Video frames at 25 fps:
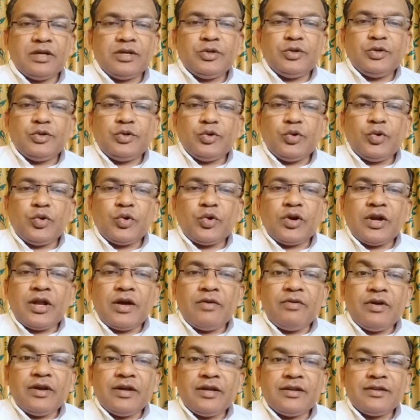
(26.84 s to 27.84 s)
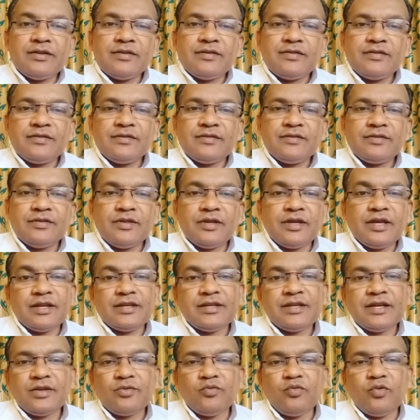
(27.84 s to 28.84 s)
due to coronavirus, the
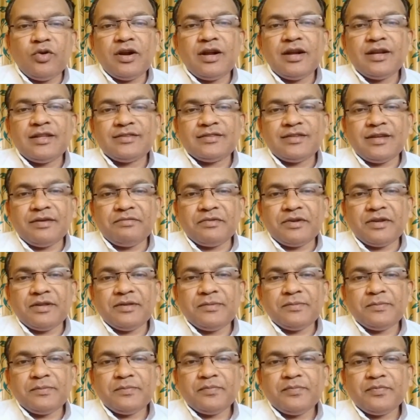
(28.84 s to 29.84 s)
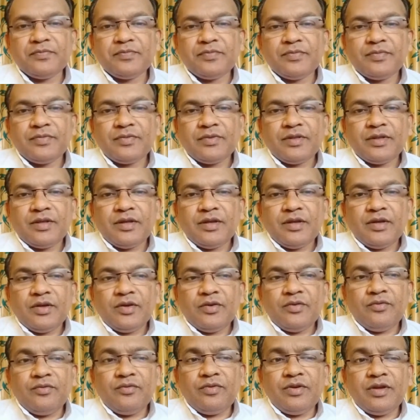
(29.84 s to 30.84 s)
entire world is suffering.
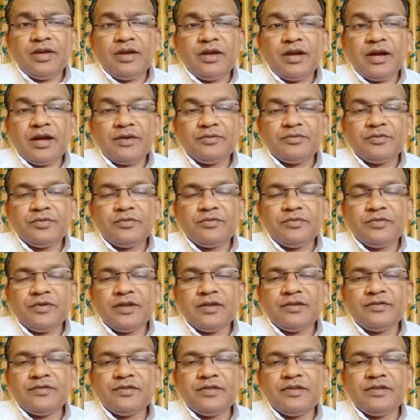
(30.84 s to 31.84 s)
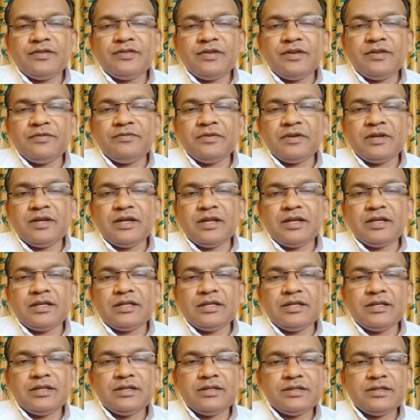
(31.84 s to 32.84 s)
We have to face these
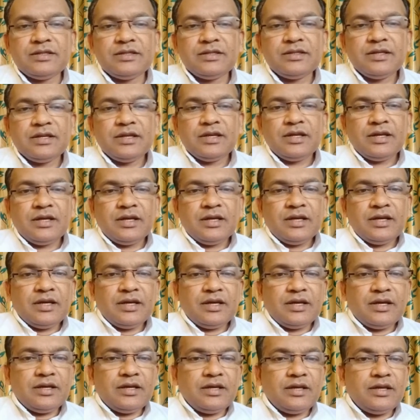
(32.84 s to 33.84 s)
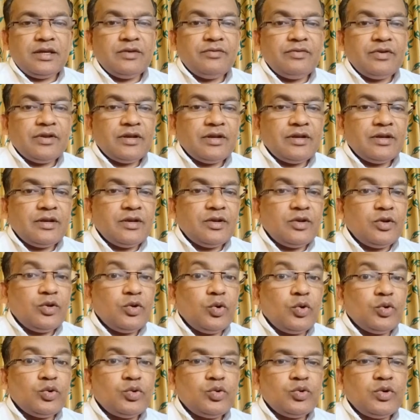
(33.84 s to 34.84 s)
difficulties, even
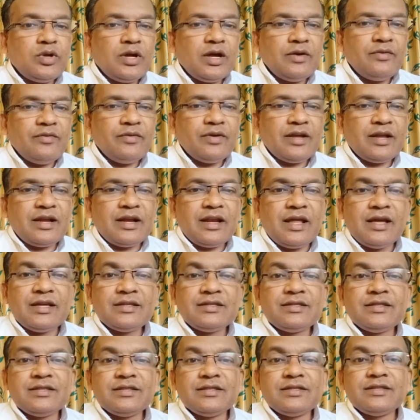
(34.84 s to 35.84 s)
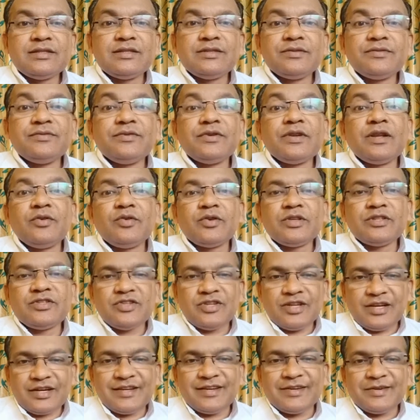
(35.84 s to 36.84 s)
not having classes for our
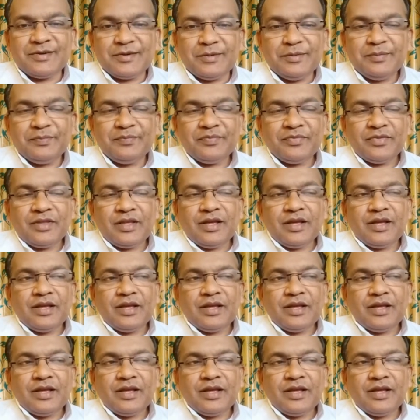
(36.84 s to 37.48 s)
children, no?